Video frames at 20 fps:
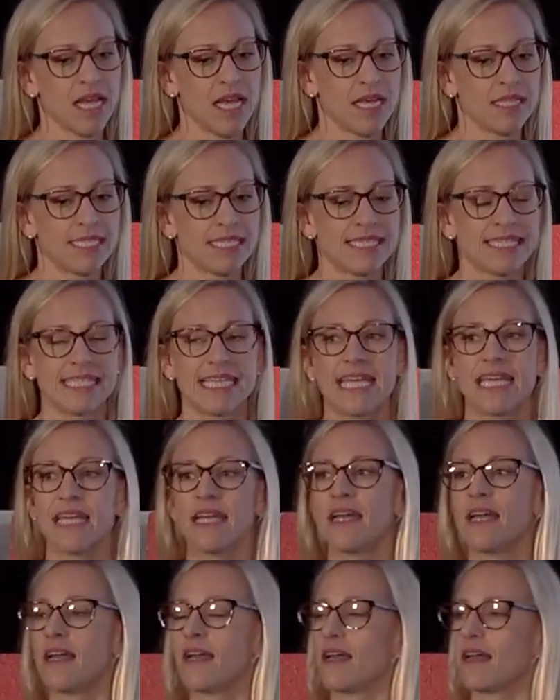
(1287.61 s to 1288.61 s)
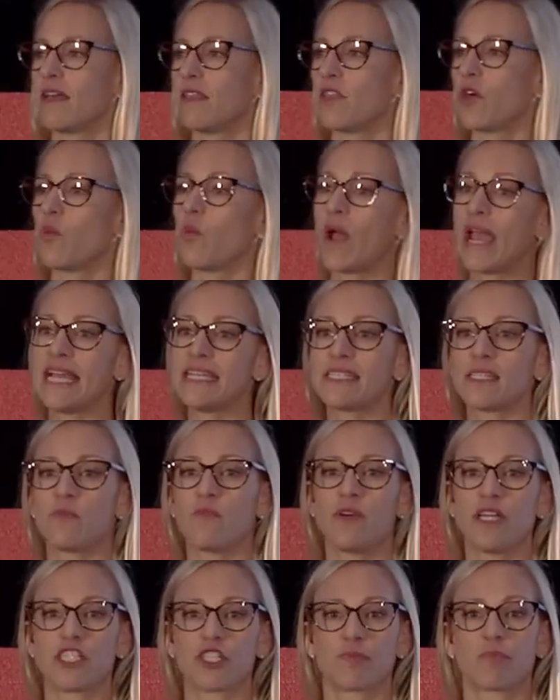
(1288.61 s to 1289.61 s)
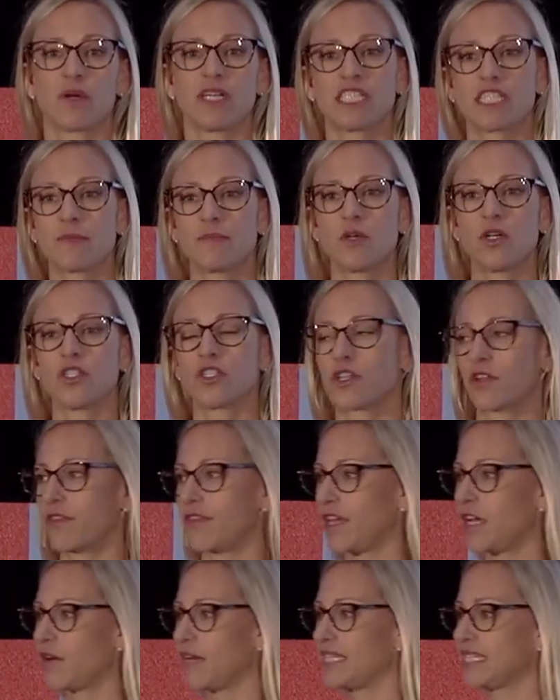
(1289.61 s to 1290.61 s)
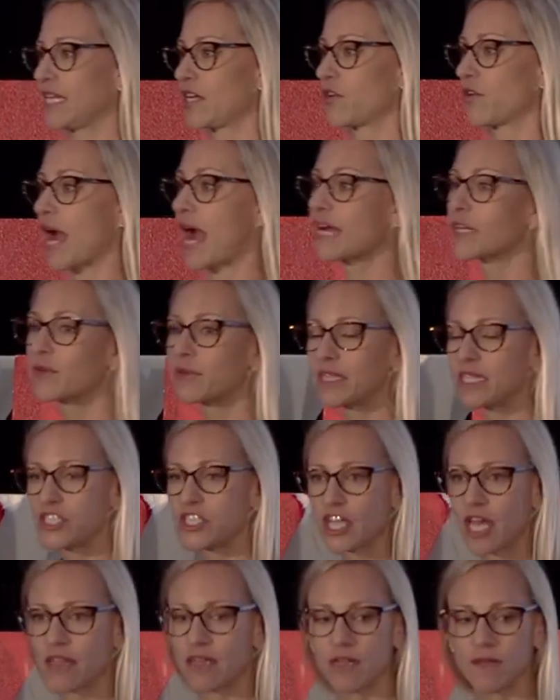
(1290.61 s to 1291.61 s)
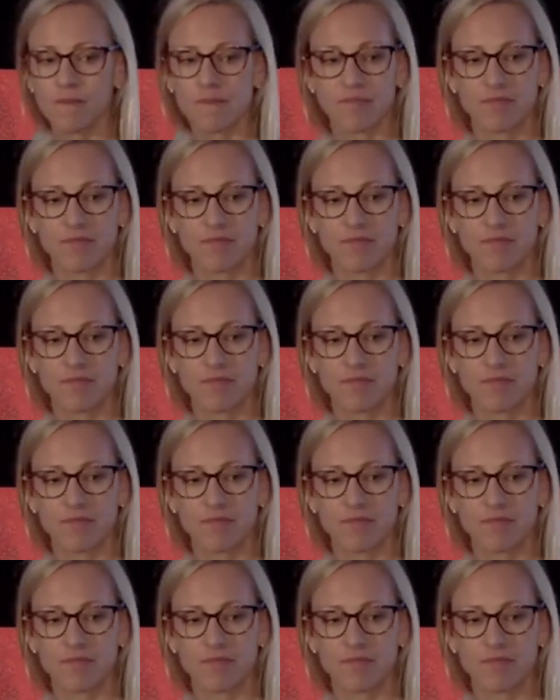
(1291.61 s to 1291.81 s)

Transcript: to see the ways in which principles or theories interact with each other.